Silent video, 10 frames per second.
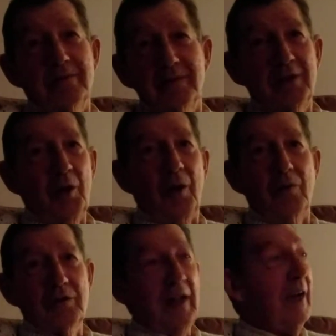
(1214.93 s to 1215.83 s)
Did
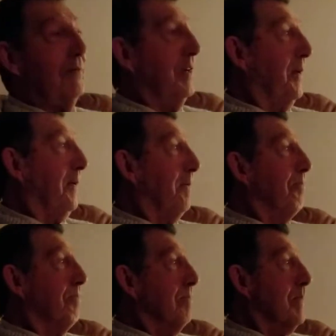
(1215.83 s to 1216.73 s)

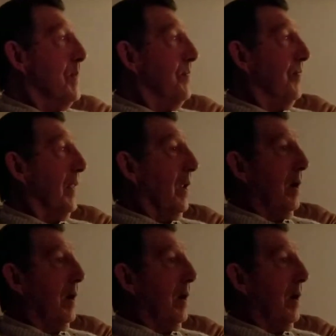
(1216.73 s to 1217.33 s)
you learn something?